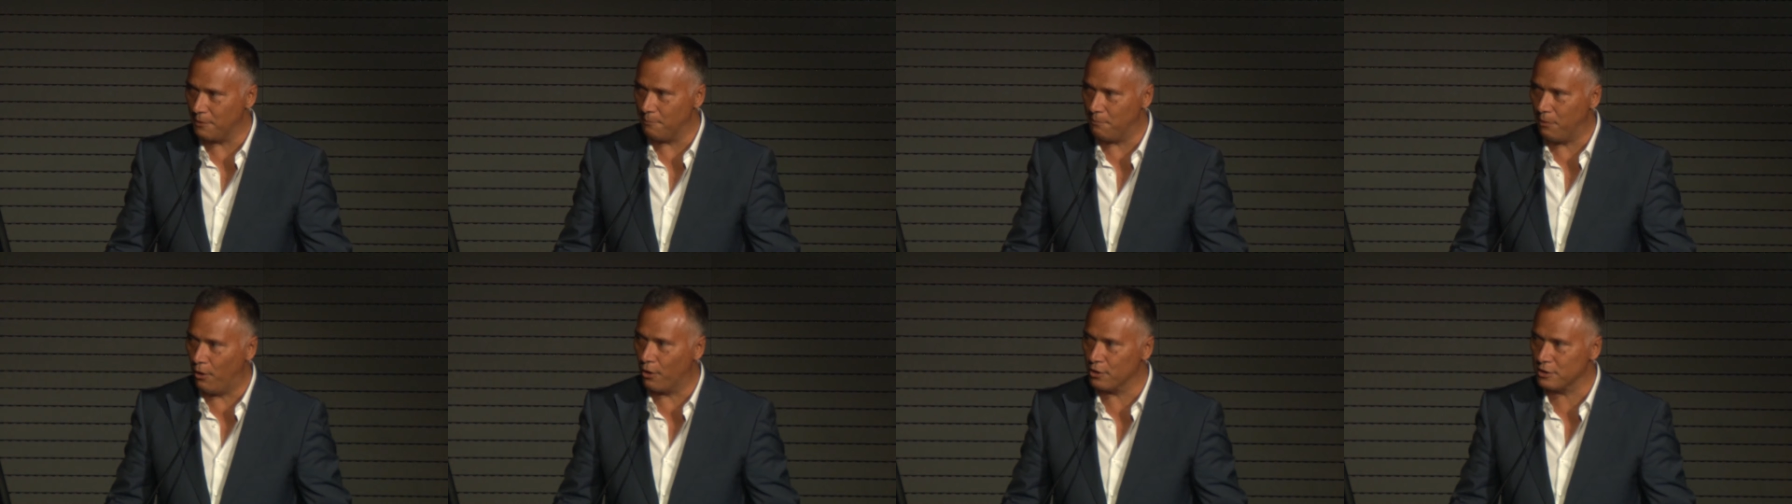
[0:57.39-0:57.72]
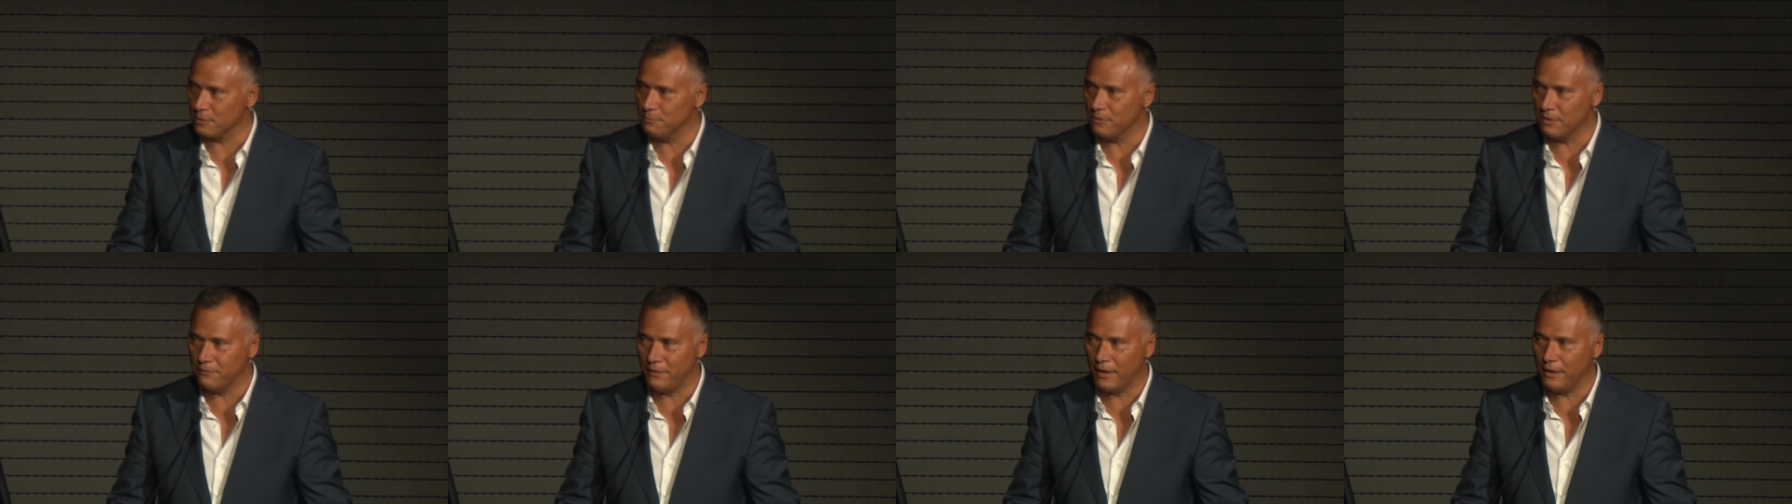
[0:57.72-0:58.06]
the
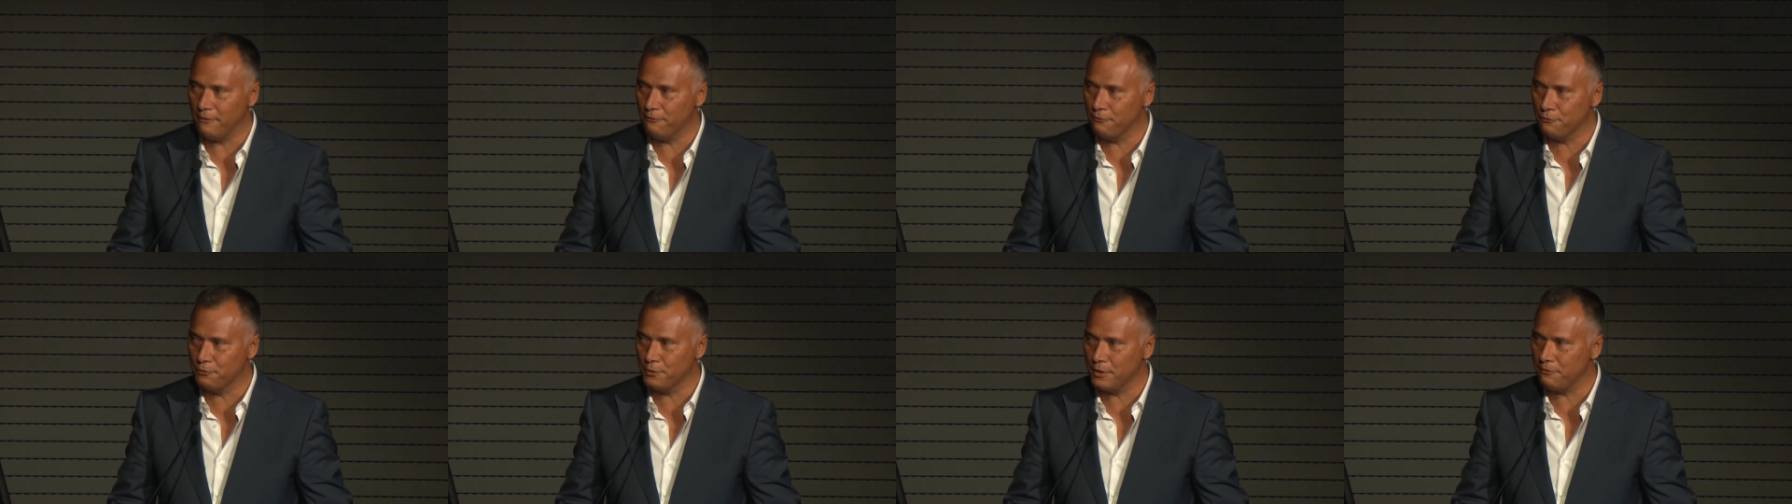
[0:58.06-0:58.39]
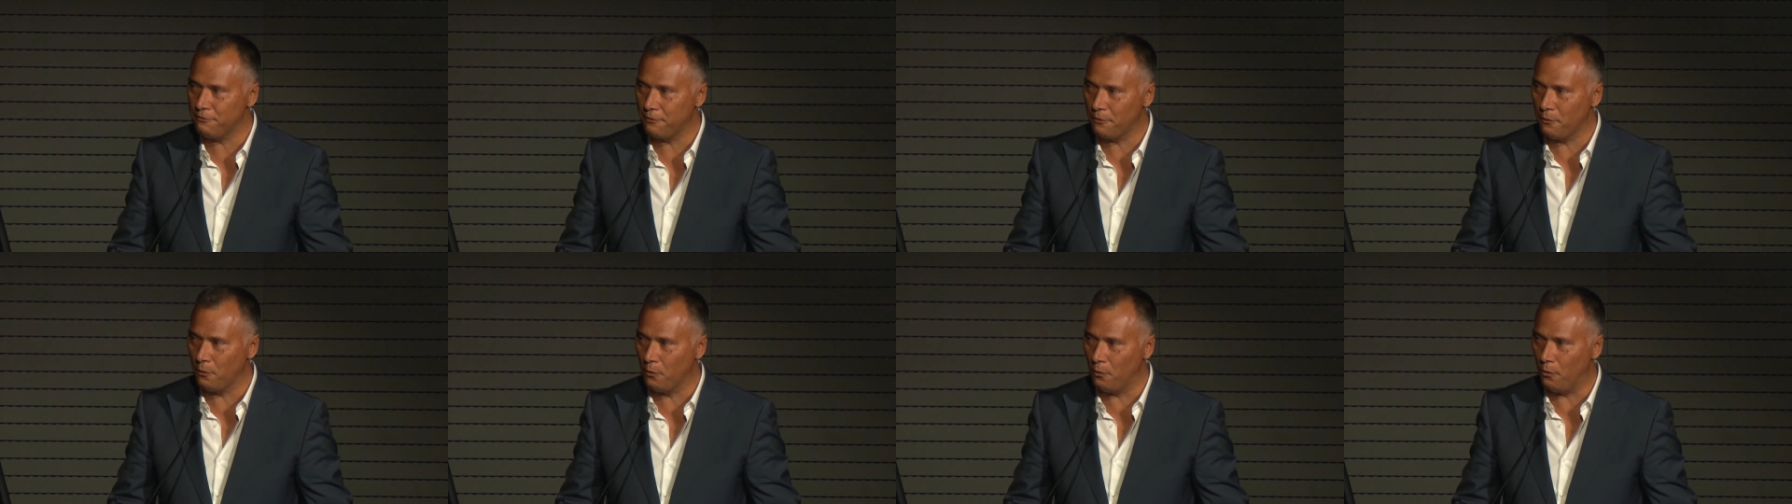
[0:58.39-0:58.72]
bottom of every
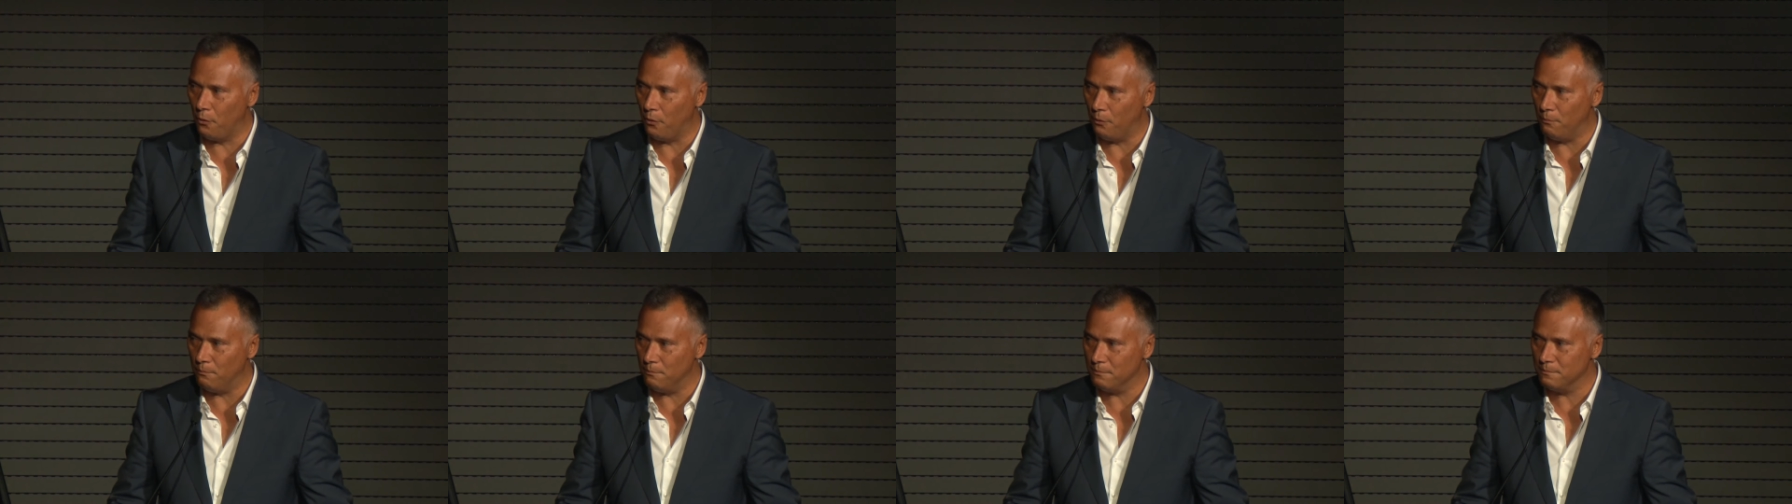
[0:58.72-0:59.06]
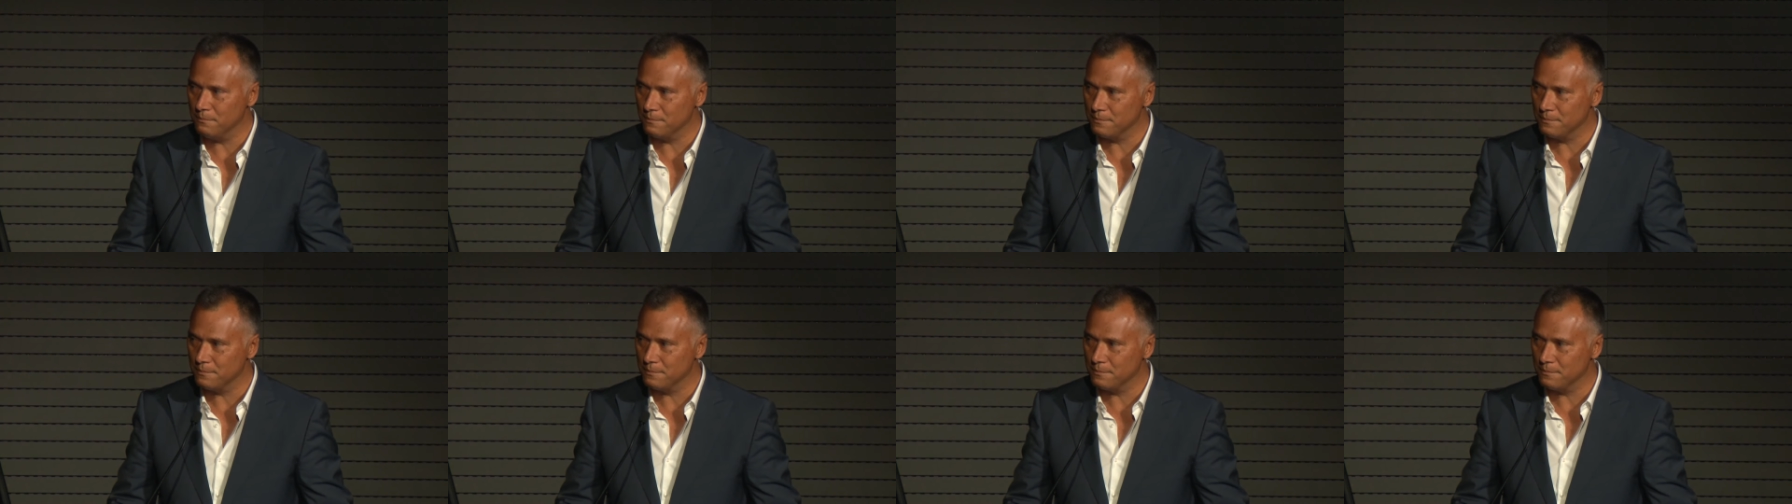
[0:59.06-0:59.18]
form,